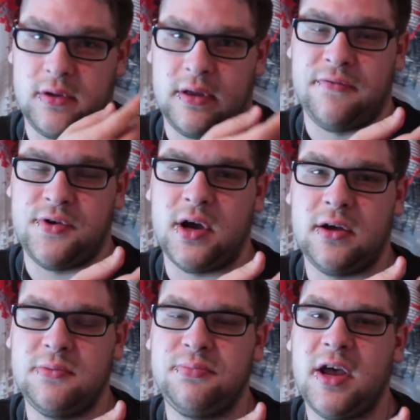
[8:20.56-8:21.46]
If you are
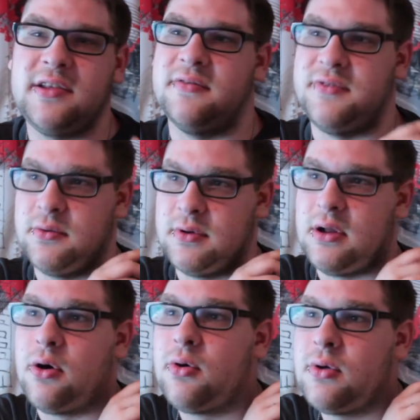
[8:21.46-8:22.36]
depressive, you
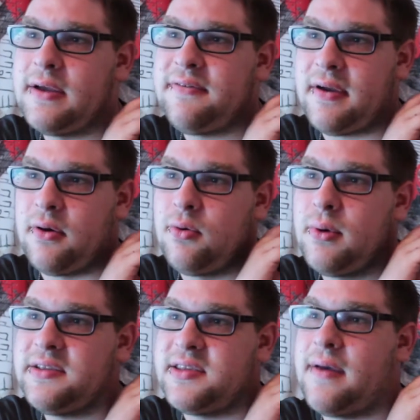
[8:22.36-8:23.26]
will
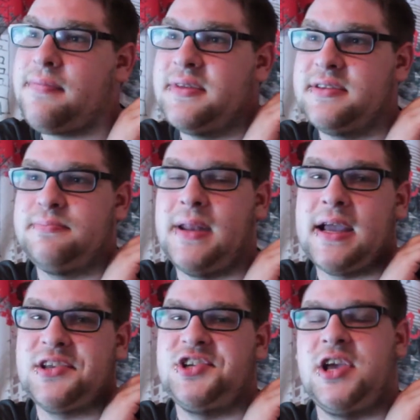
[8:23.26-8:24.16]
always have this
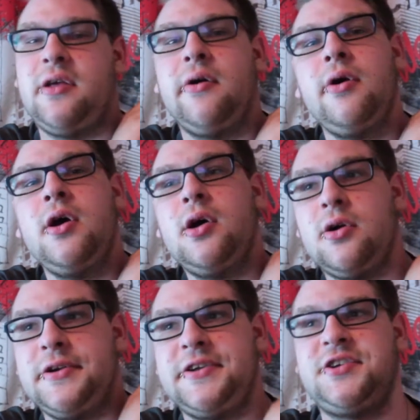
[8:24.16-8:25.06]
black shadow
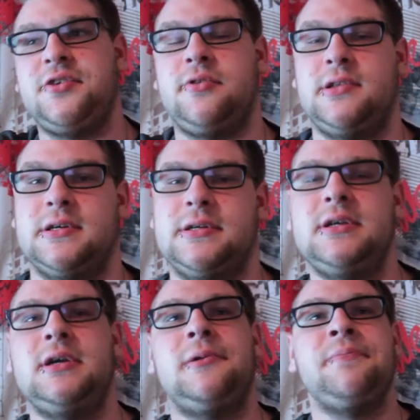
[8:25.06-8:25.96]
on your shoulder.
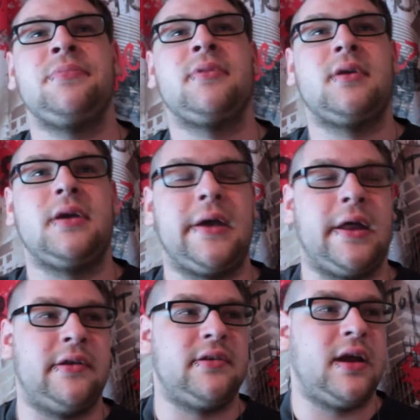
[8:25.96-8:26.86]

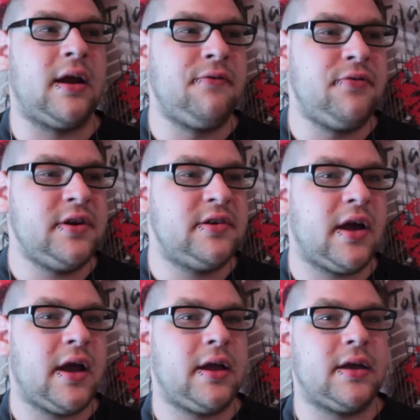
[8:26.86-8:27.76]
And every
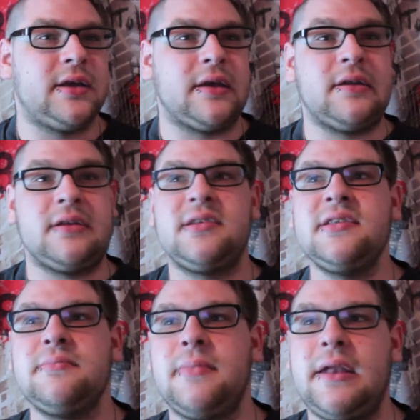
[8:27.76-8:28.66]
day, it
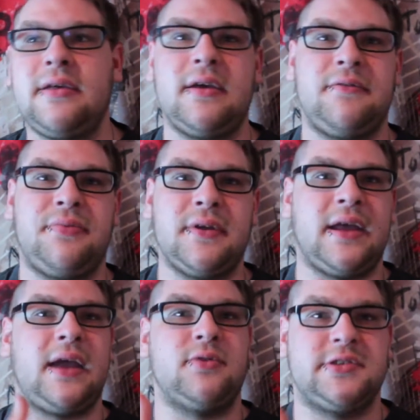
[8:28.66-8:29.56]
doesn't matter if the
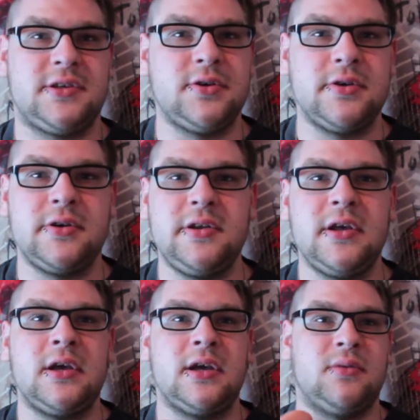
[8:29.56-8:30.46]
day was good,
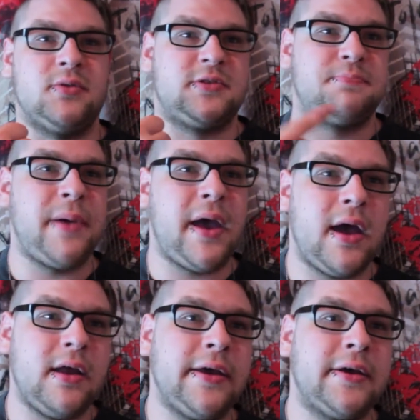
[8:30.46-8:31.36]
it was
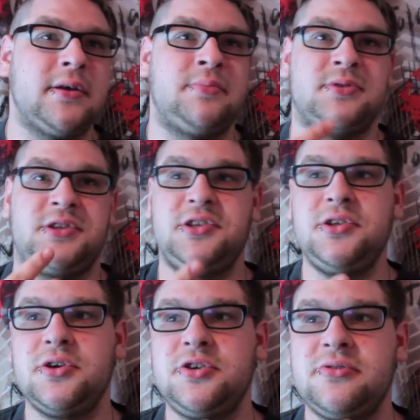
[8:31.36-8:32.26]
bad, it was
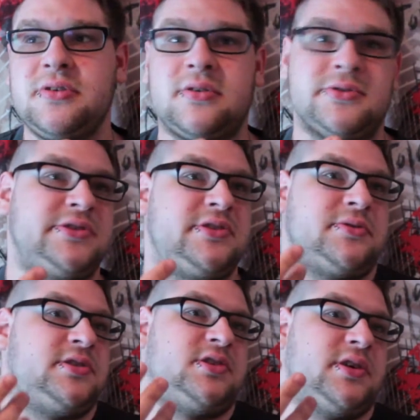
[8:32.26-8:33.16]
neutral, or it
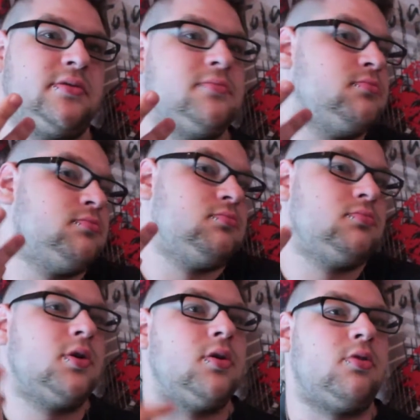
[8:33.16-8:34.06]
was just,
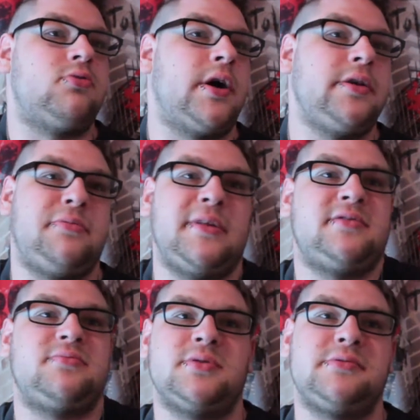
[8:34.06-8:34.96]
alright,
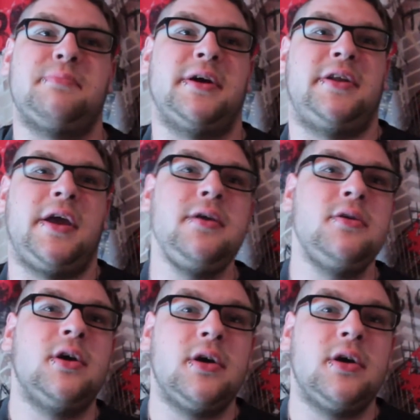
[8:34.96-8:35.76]
this was my day.